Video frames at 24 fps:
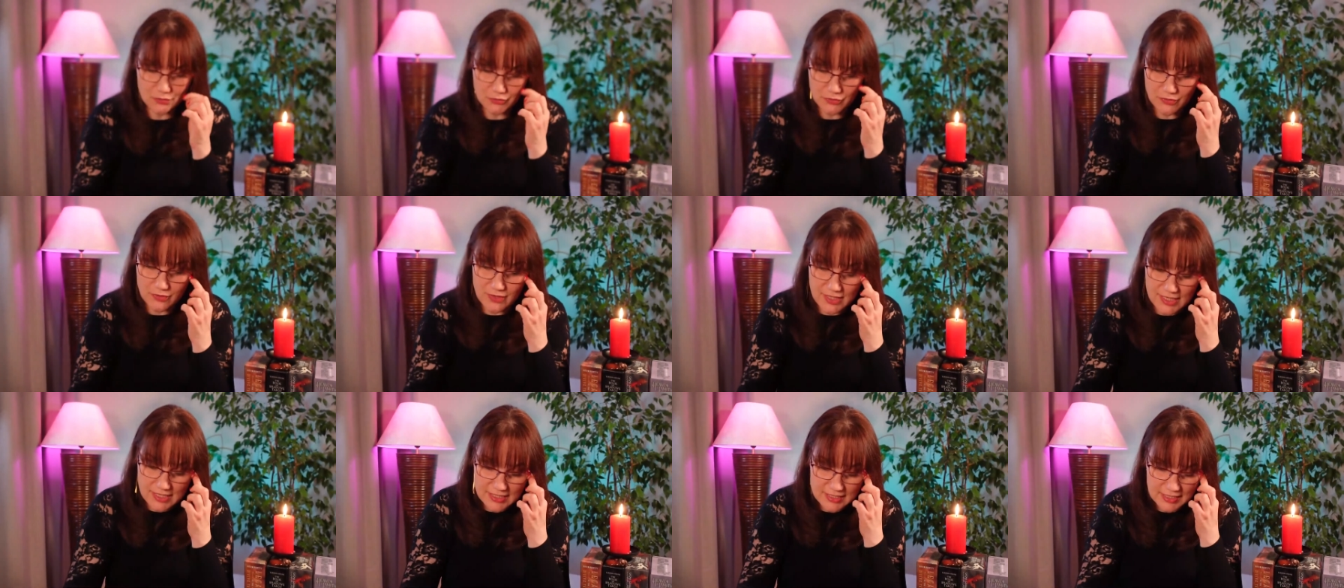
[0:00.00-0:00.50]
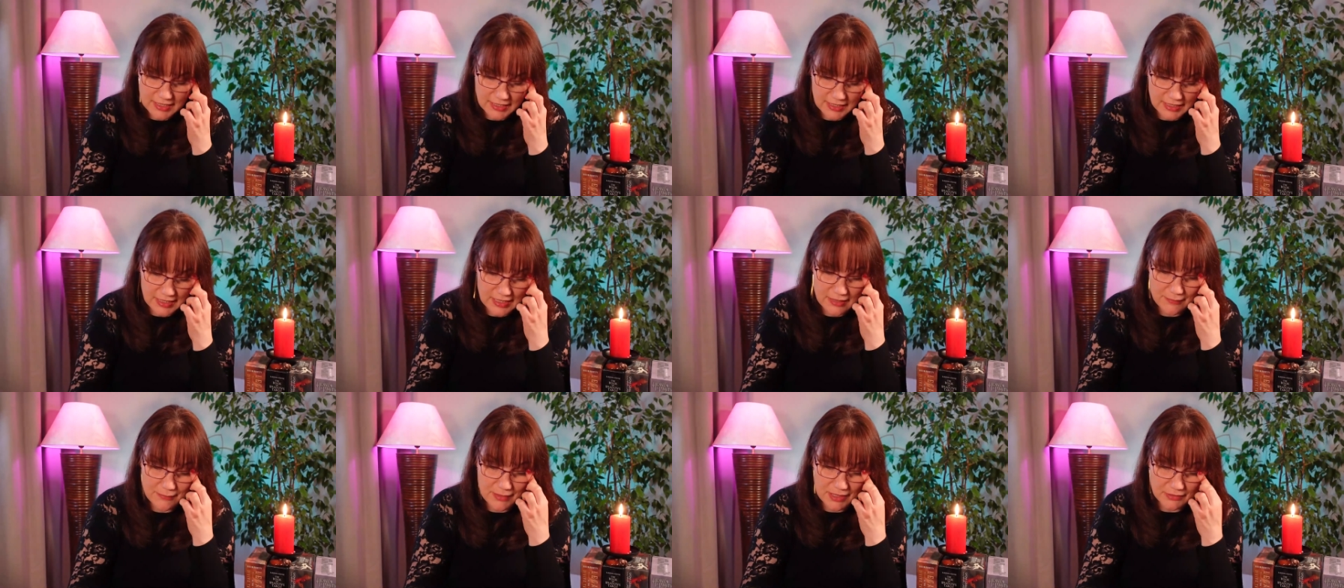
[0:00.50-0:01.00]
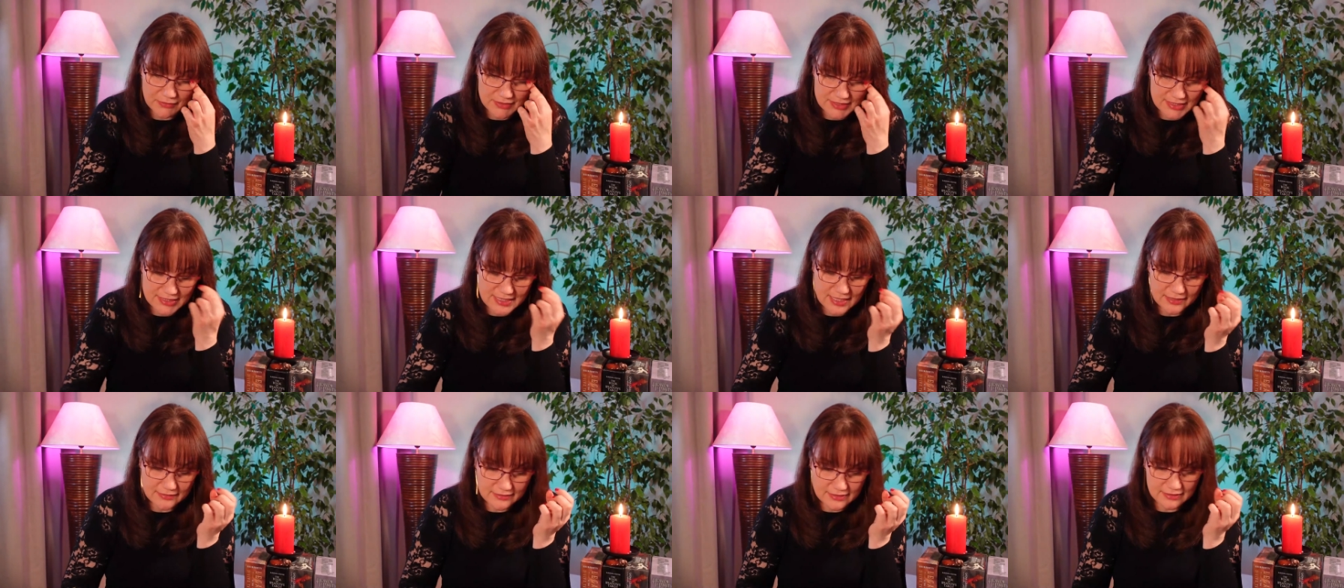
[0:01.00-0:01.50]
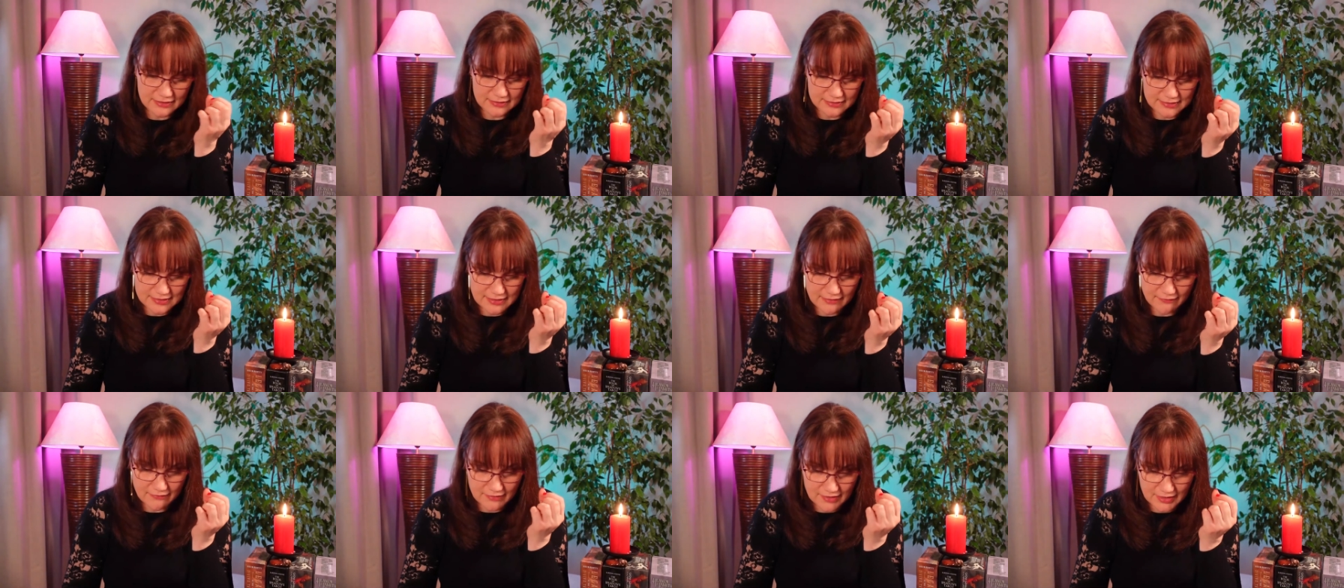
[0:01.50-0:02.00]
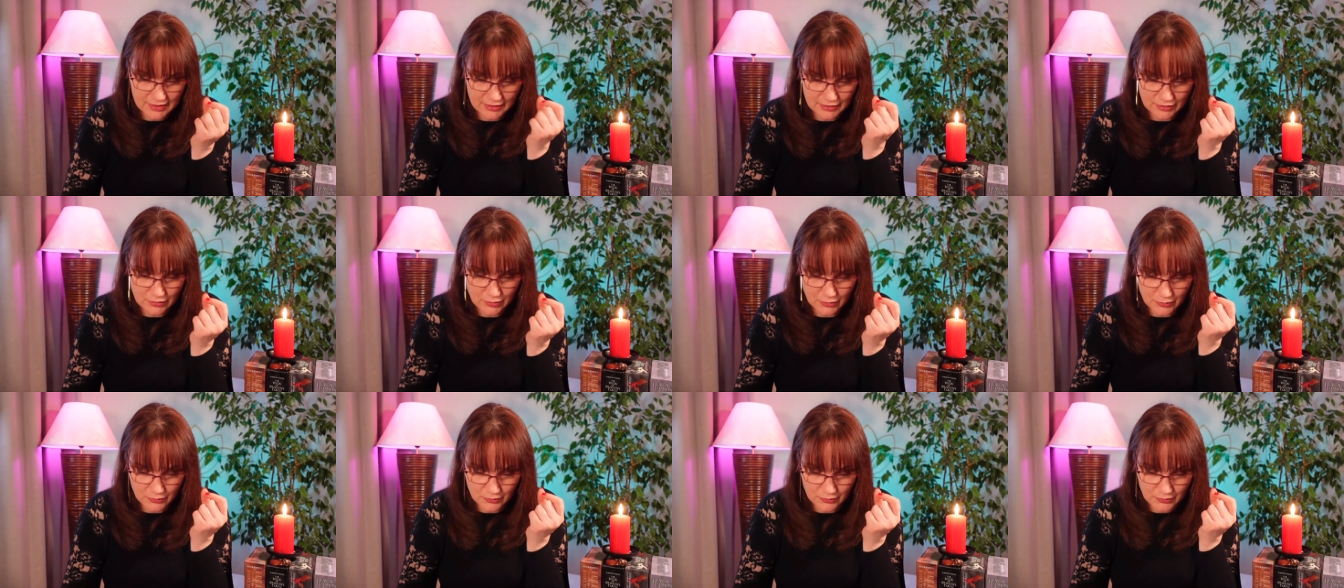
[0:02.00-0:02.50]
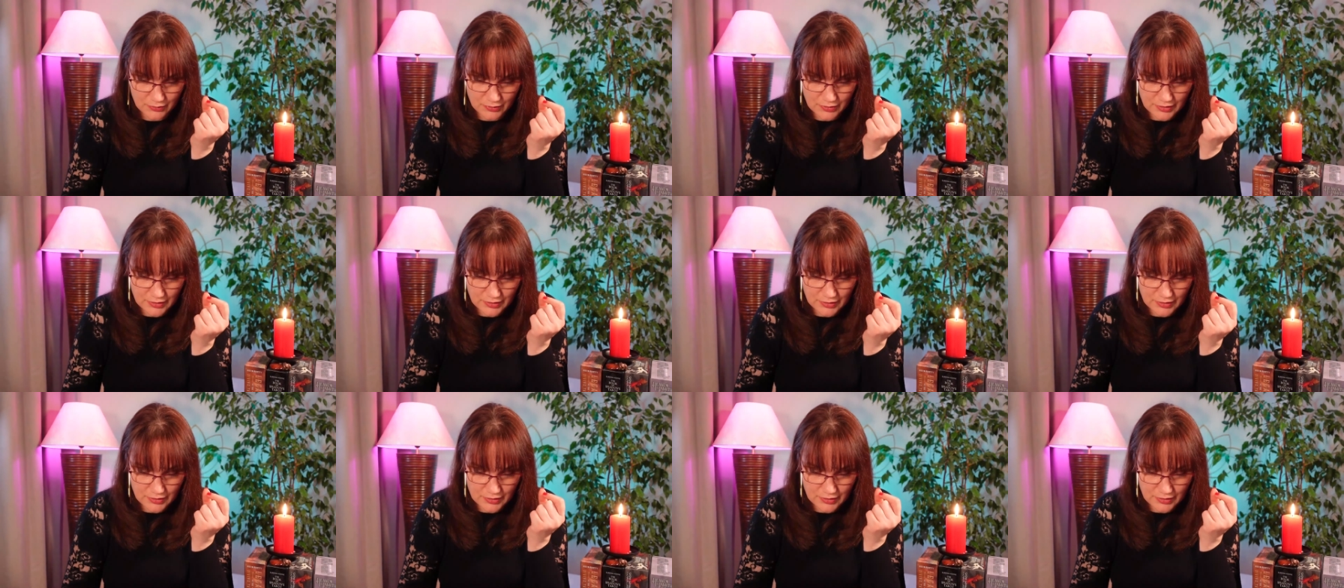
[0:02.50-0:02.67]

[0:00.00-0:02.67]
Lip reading: thinking about starting something new.